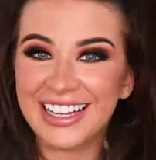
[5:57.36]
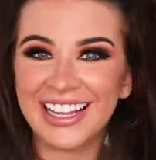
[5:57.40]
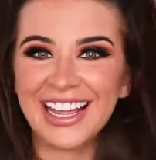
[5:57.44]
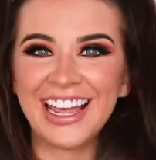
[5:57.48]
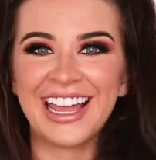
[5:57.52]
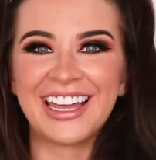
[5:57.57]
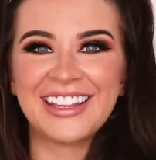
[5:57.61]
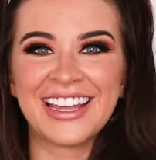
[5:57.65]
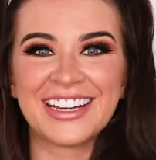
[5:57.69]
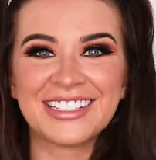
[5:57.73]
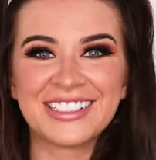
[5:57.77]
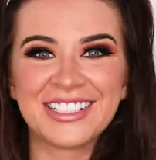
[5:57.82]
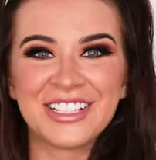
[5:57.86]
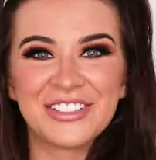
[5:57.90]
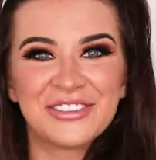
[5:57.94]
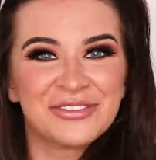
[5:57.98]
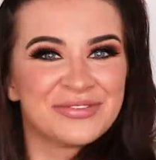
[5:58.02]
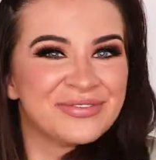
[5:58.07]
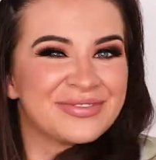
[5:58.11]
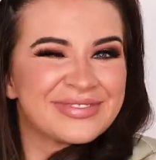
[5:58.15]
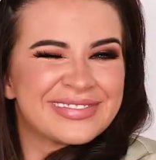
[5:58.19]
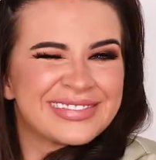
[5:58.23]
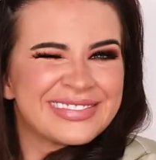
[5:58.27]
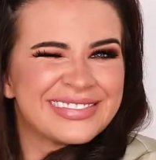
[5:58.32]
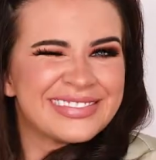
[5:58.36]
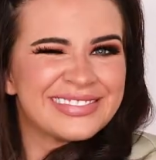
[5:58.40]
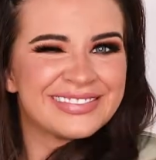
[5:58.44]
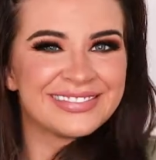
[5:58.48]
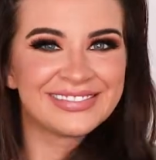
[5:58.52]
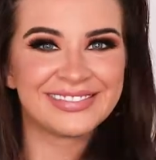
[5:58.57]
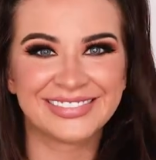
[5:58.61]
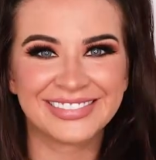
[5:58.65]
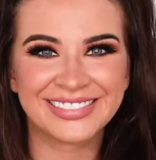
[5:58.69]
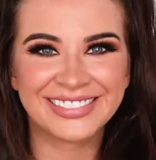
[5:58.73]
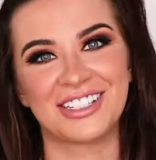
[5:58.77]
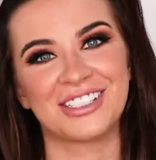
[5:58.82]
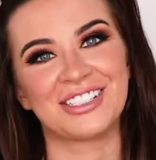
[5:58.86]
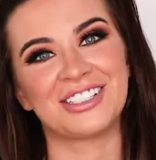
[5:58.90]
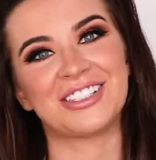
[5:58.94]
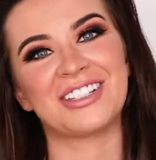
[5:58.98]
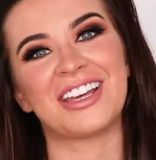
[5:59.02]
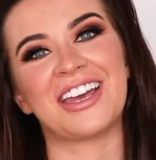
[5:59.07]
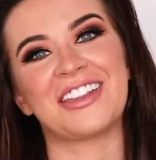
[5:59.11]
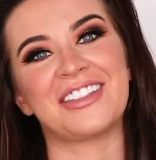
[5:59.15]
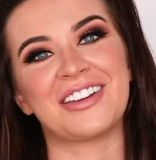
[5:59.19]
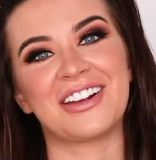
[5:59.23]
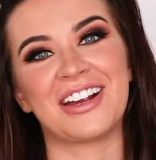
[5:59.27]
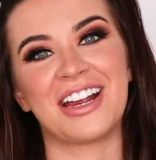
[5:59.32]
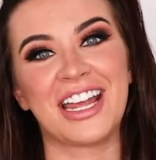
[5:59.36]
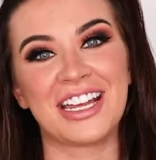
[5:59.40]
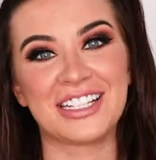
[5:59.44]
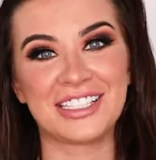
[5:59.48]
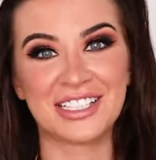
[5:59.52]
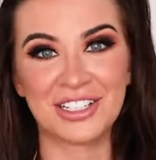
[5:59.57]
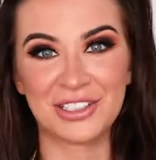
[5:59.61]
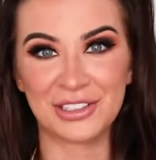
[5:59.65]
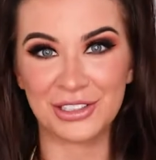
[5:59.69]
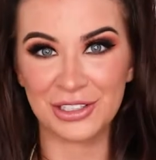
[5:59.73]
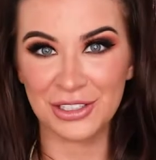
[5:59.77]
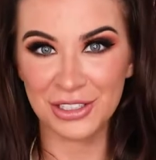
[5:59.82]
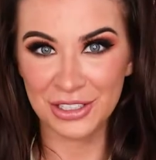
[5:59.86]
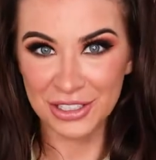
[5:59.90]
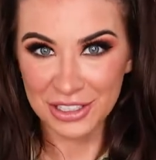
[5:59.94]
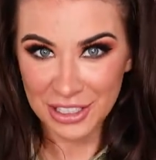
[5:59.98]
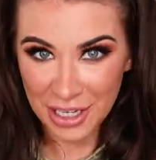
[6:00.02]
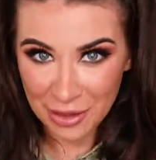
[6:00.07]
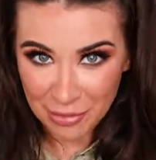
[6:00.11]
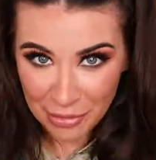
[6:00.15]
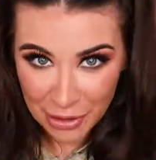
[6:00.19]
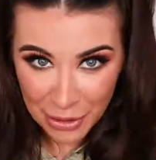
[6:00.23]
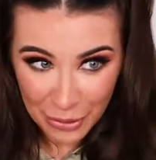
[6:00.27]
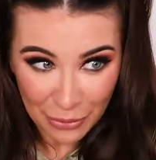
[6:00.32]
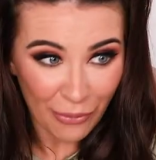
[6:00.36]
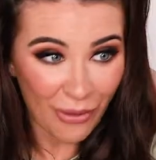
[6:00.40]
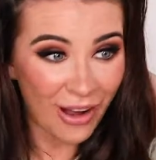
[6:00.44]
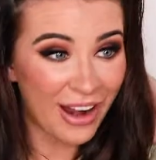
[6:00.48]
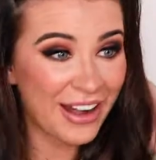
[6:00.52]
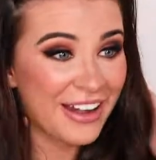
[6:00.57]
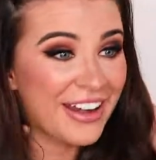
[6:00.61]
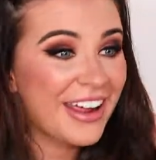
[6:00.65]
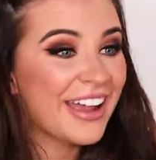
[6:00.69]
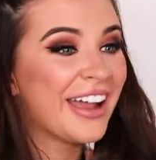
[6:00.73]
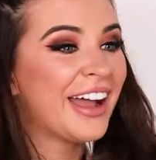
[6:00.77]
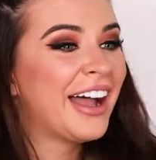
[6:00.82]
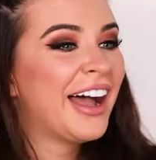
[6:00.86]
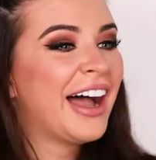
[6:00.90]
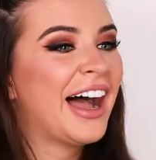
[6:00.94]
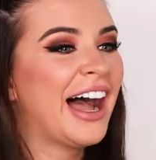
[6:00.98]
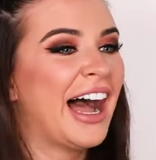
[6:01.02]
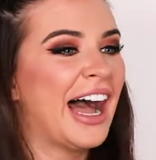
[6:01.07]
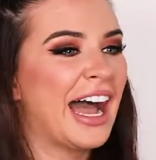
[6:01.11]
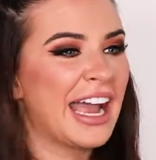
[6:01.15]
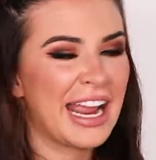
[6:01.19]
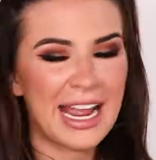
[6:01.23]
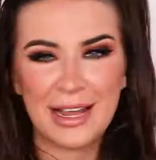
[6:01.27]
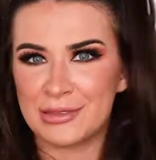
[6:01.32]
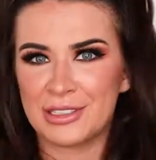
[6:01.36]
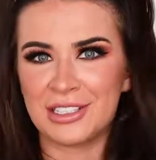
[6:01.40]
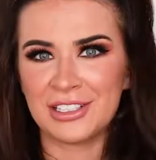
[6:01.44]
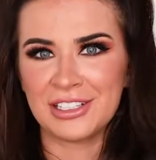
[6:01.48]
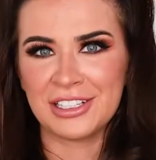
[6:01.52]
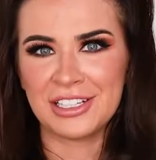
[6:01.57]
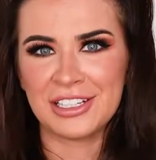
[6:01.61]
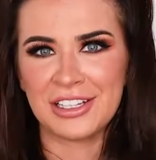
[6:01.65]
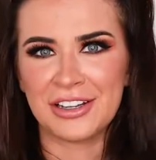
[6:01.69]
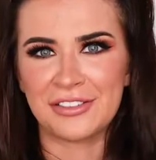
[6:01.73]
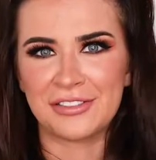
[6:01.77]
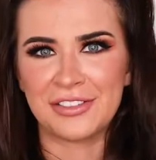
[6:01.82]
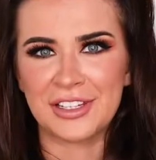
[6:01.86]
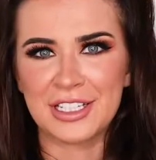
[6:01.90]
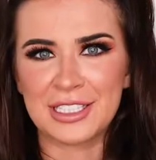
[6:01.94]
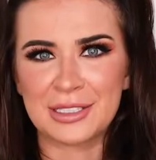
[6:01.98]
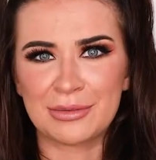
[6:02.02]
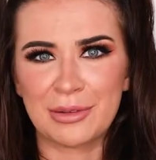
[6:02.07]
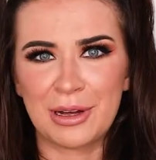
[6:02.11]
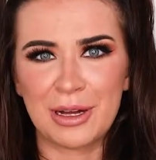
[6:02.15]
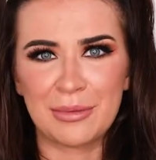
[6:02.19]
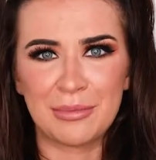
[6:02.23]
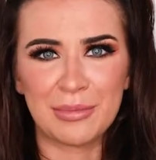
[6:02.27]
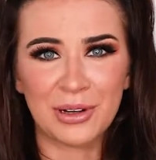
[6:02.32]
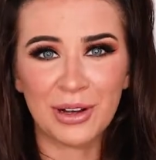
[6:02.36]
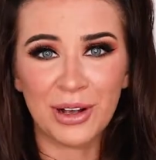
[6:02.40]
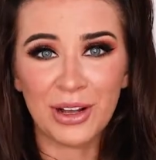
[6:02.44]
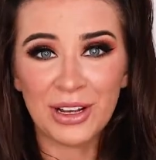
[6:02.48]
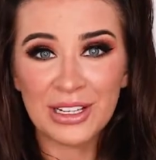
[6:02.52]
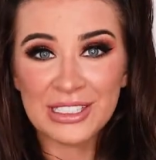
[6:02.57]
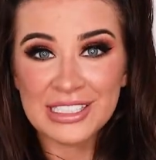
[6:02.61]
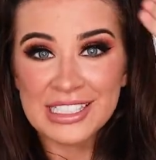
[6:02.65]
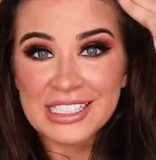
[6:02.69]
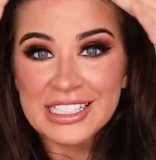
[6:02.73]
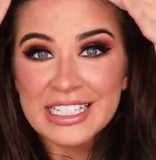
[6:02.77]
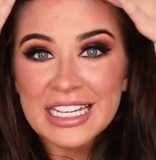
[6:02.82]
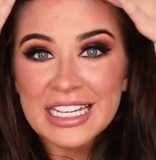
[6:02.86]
And that's you. So that there is look number 1. I absolutely love this one because it